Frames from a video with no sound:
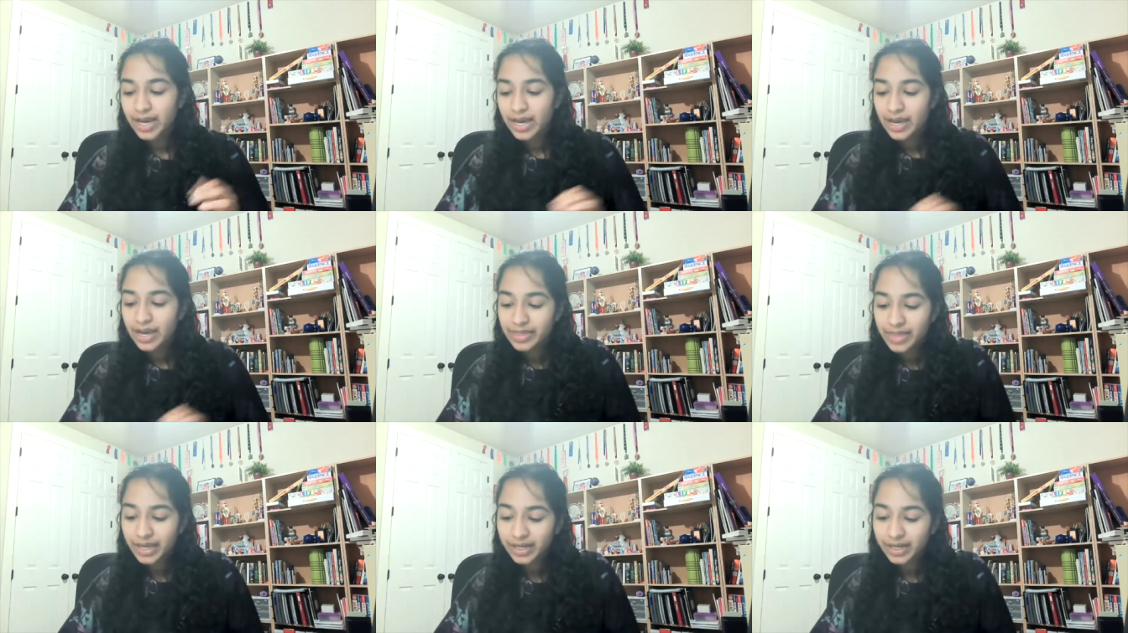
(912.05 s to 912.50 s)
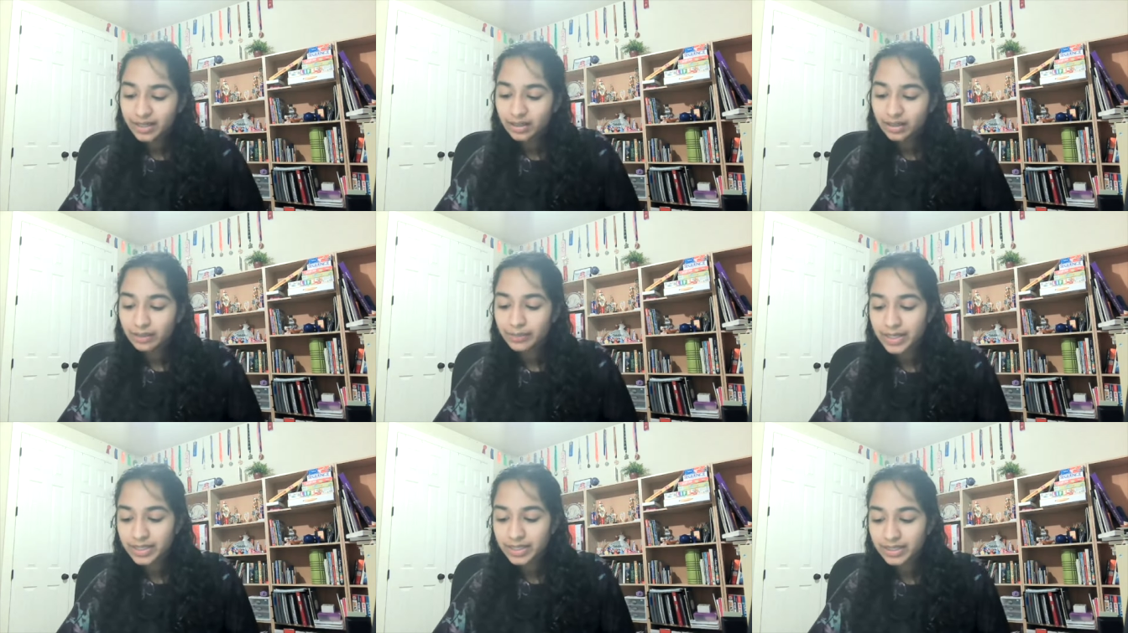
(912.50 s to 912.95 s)
and that
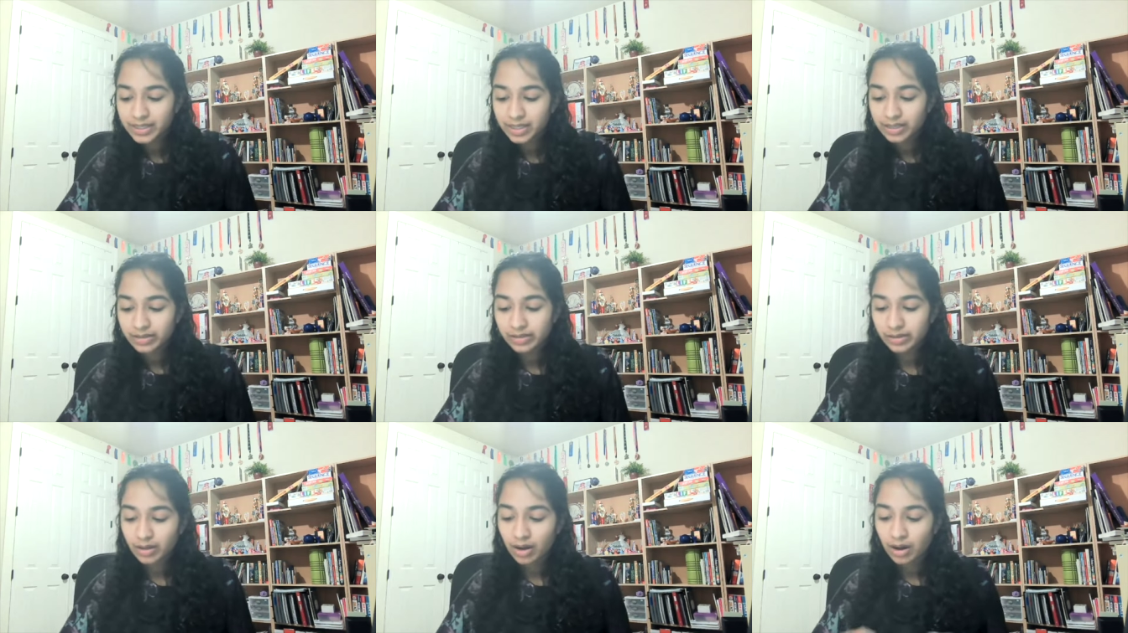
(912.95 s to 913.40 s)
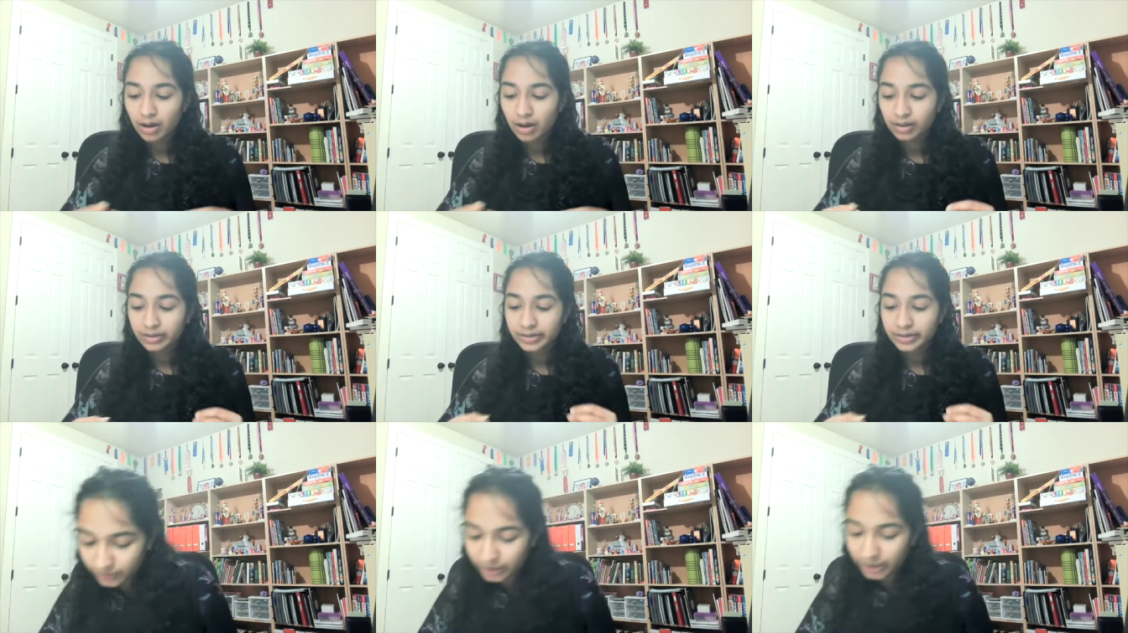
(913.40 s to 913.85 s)
element is
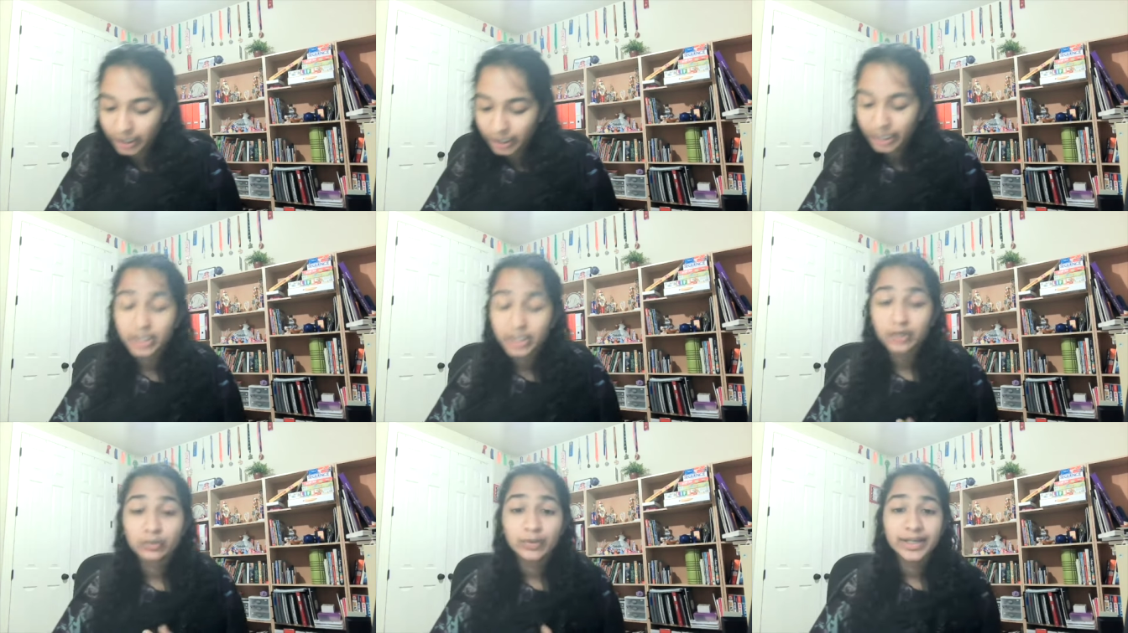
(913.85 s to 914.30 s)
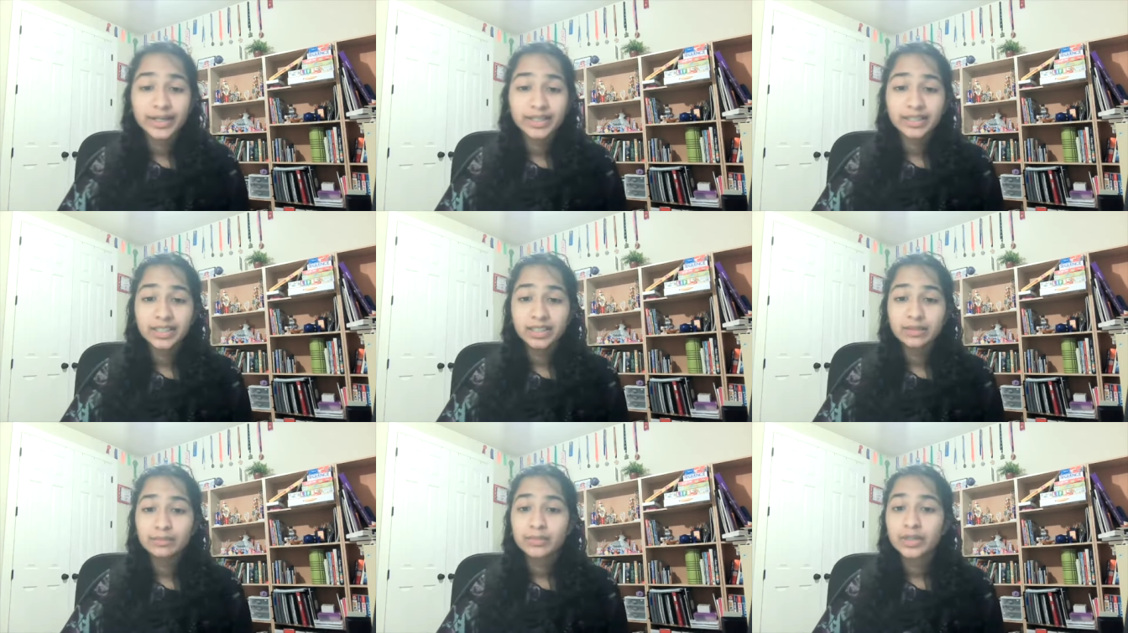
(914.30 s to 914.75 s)
called
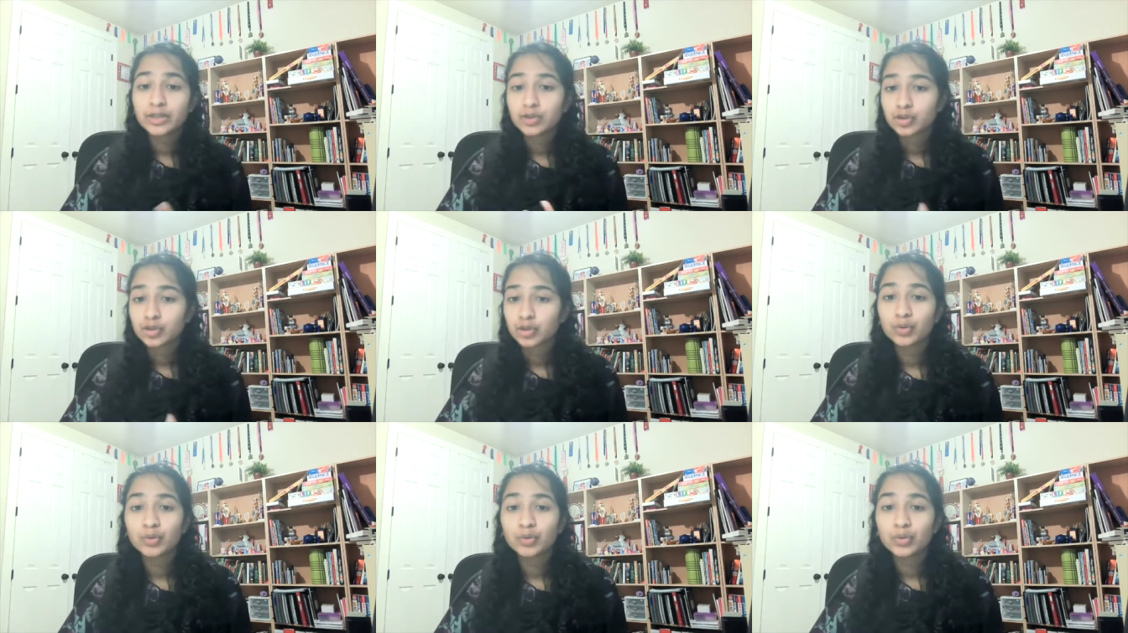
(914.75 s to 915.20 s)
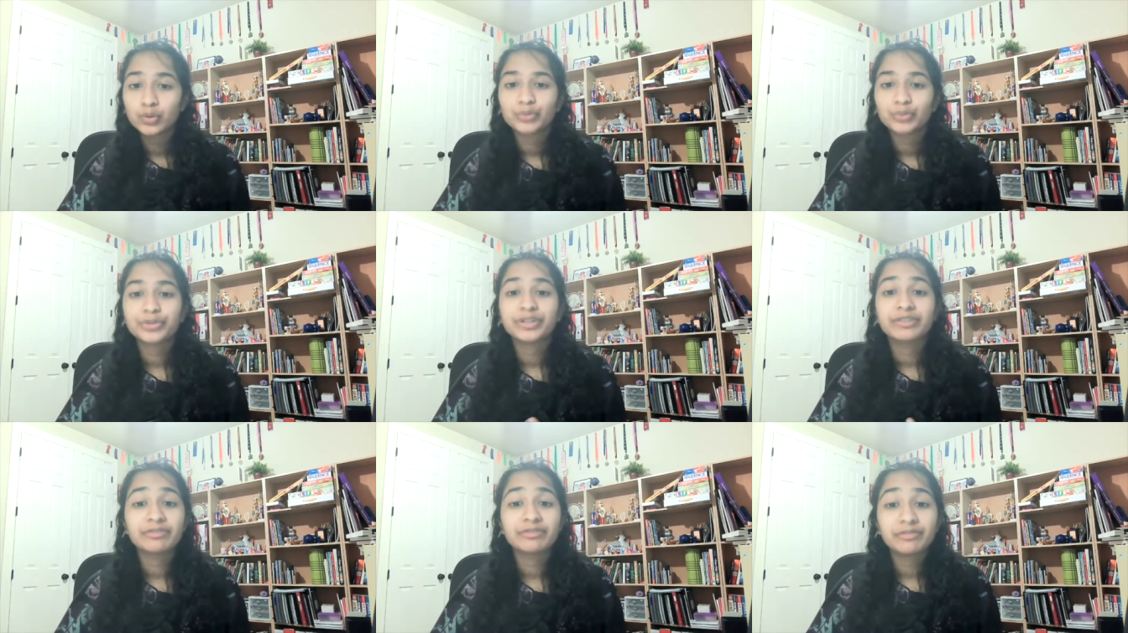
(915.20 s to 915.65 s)
uranium
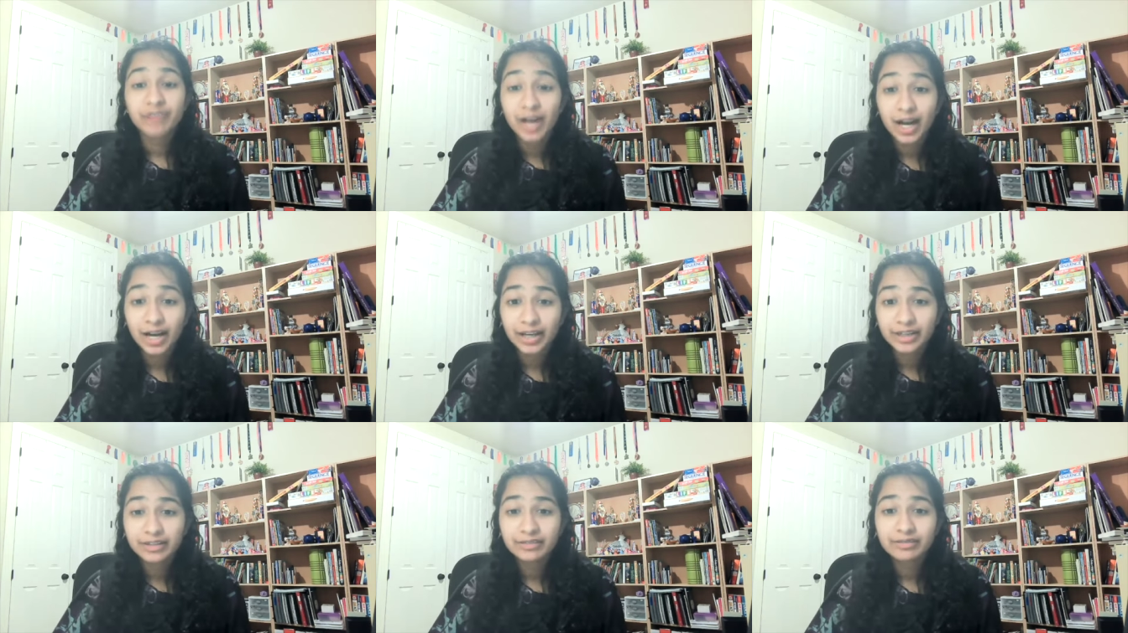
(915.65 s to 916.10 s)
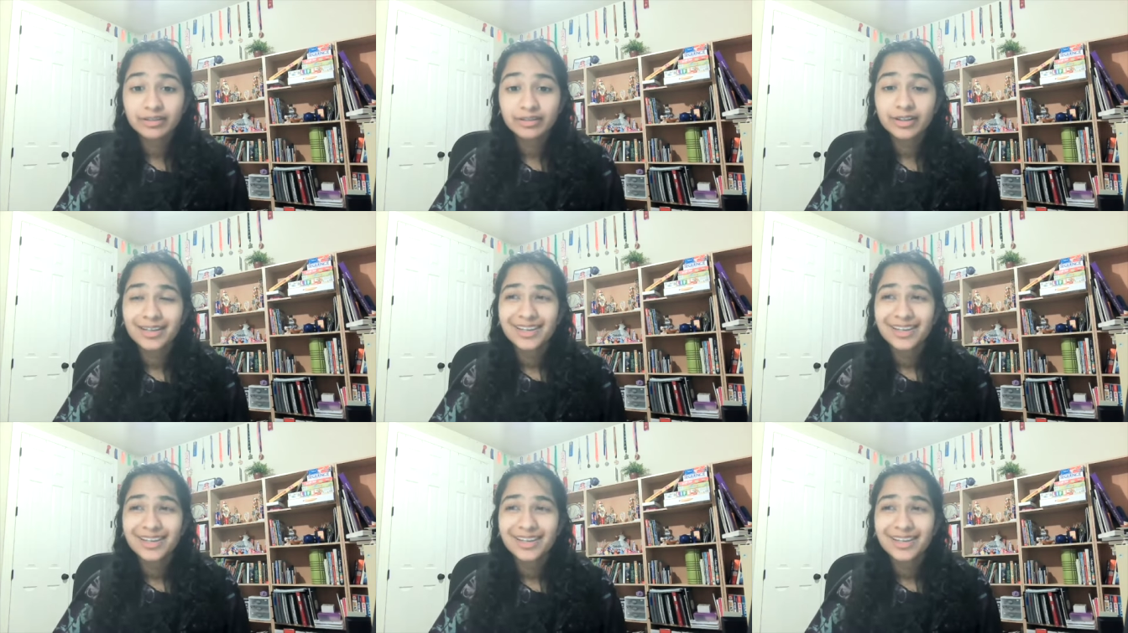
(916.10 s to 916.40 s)
235